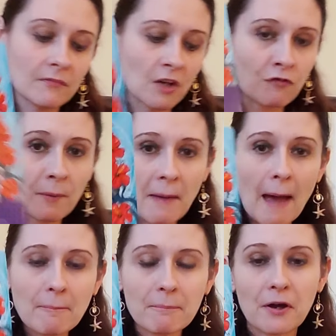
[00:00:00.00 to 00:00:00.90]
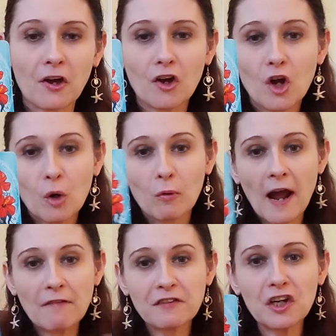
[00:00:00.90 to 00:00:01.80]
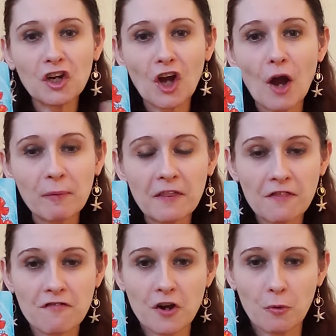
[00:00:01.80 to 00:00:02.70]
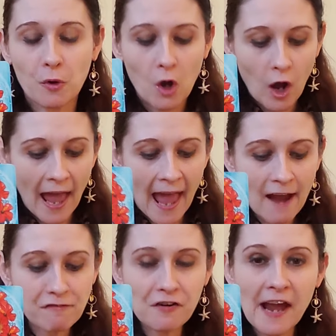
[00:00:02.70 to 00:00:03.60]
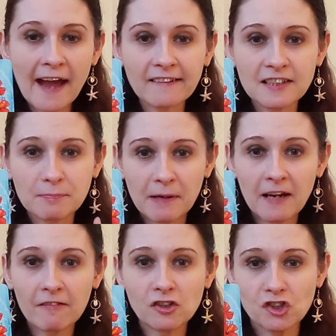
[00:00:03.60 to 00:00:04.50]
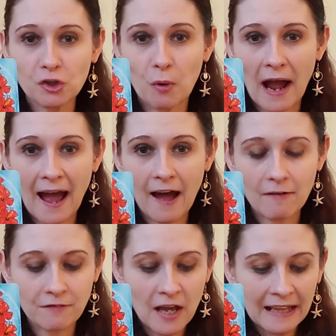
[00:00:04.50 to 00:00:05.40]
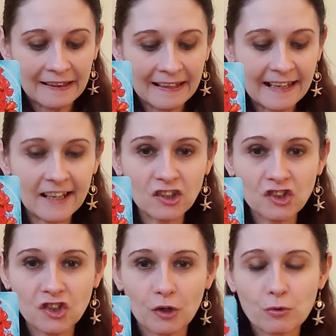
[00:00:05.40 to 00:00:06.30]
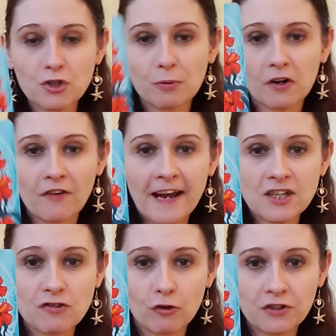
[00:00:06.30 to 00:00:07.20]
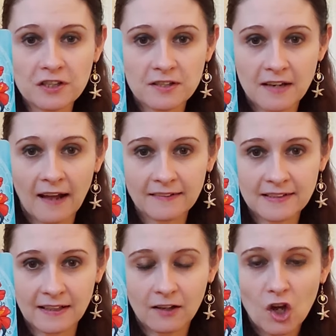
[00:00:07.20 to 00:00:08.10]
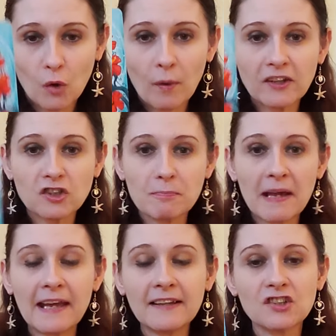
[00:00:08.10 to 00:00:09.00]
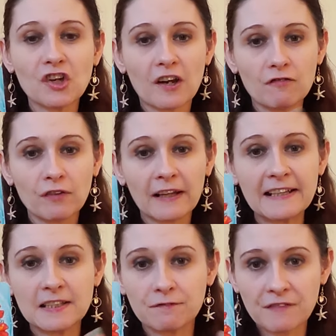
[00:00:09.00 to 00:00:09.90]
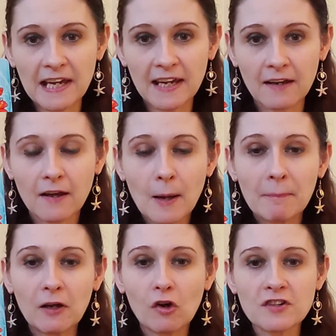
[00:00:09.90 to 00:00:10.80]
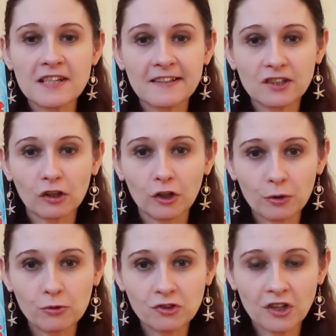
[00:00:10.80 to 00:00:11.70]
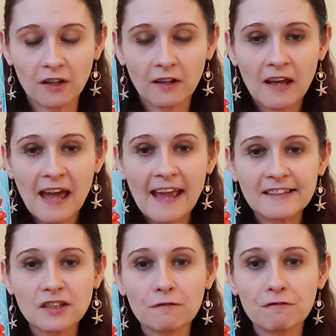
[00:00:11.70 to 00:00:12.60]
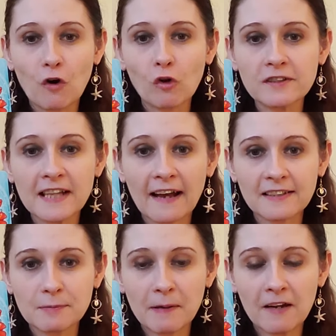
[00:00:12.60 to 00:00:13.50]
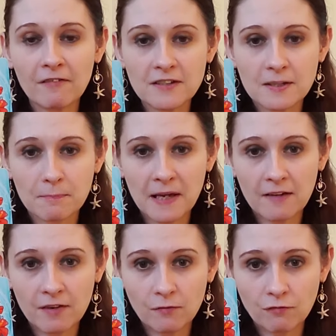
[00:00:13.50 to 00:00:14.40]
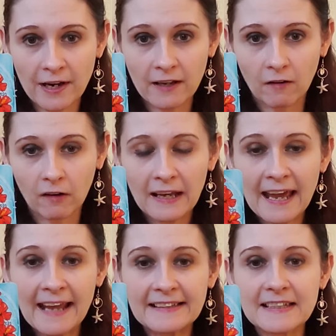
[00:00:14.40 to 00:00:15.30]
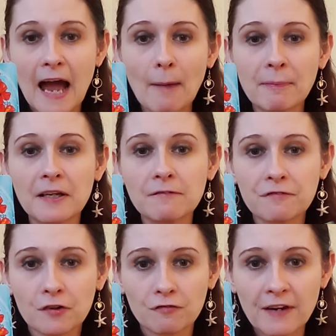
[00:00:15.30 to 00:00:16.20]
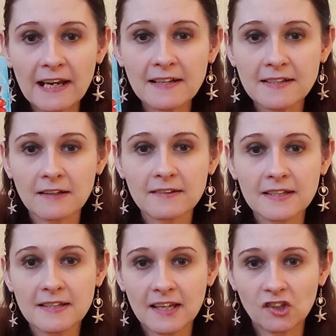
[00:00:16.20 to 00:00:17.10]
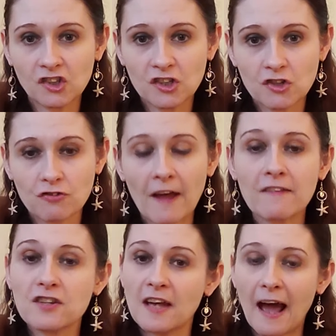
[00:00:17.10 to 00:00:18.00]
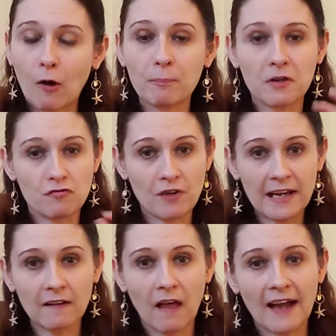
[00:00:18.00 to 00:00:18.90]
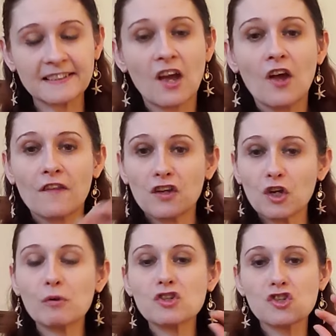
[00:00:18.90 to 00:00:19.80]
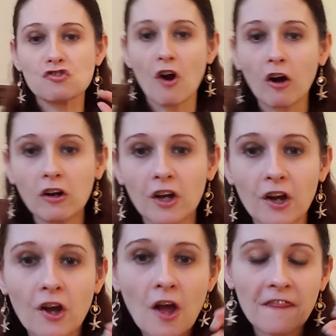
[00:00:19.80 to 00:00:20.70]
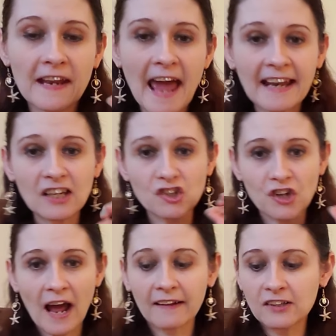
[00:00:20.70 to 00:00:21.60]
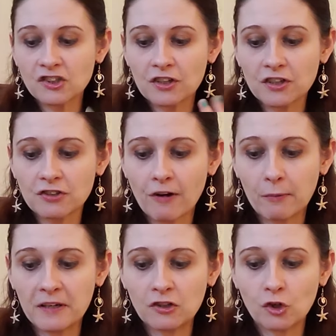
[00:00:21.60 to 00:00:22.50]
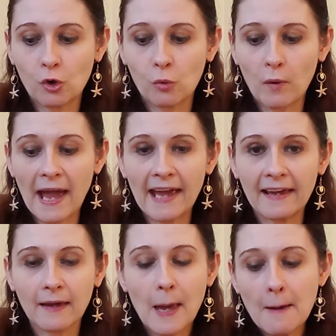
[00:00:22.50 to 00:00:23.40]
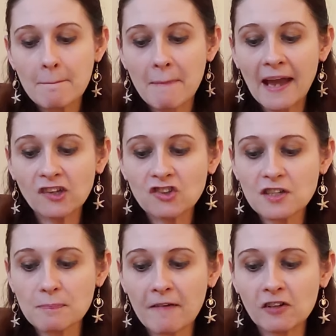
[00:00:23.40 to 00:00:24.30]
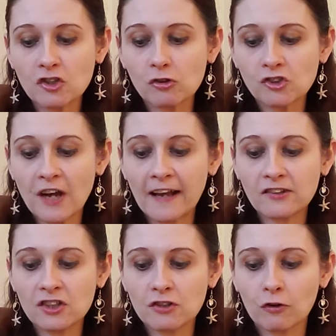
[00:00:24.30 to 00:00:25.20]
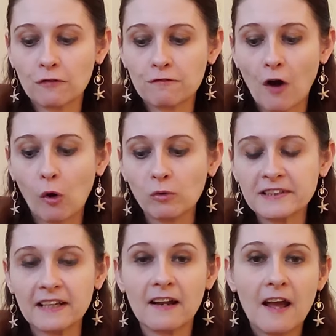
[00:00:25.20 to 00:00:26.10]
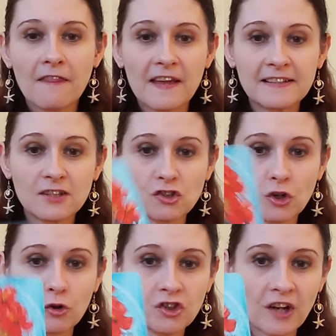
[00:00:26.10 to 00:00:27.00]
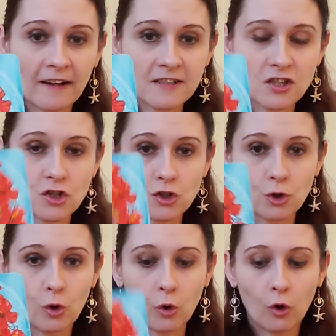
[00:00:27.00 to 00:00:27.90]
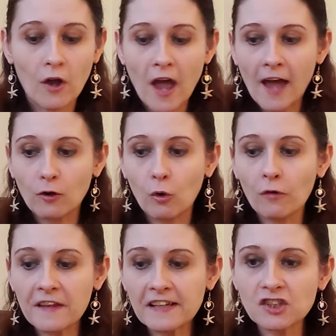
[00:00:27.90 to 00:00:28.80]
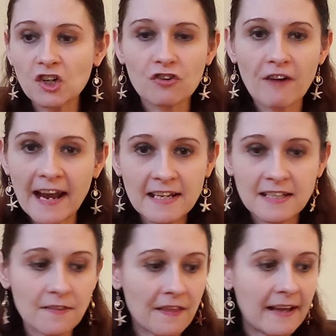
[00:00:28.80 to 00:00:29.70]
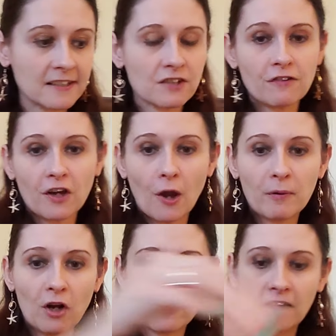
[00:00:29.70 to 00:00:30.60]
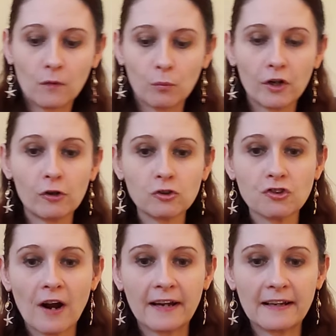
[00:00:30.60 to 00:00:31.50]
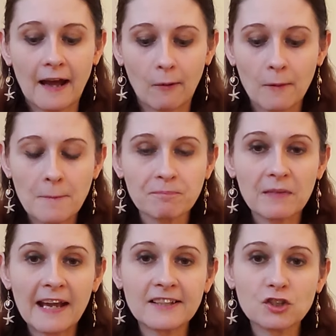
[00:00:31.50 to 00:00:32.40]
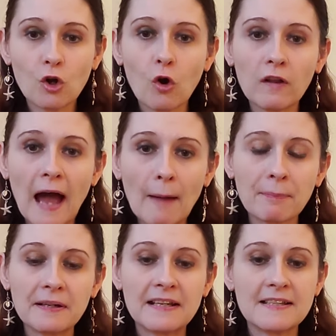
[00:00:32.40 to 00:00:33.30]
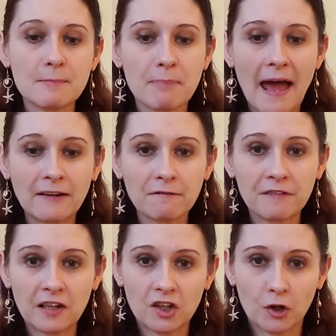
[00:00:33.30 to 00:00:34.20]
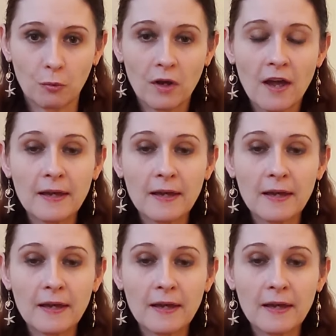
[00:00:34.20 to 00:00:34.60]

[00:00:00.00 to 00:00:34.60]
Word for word: Remember, wherever you're going through, Every experience you have leads you to a greater understanding, which means you can release fear because it's illusion. It's a false experience appearing real. It's happening for a reason to teach you strength, to help you realize that you are stronger than any challenge that's thrown in your way. Major spiritual changes are unfolding. This is your chance to soar. And all these crazy things that are going on in the world right now, it's all happening to benefit you.